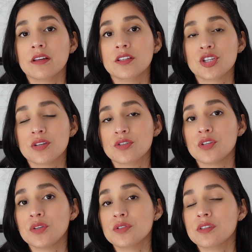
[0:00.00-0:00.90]
just
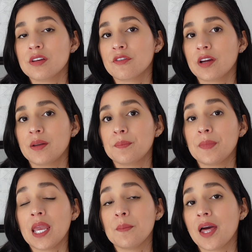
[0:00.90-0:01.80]
use different
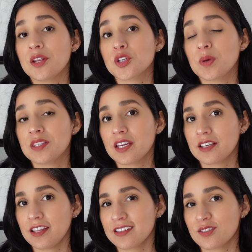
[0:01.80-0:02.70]
pain management
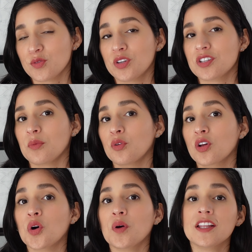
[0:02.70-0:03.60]
techniques, which I will
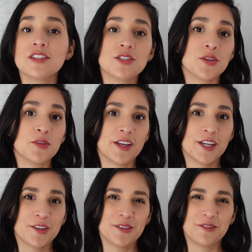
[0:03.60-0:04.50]
go into
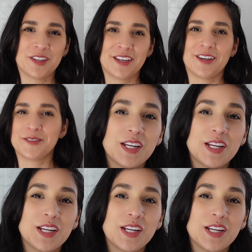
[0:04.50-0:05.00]
later in the video.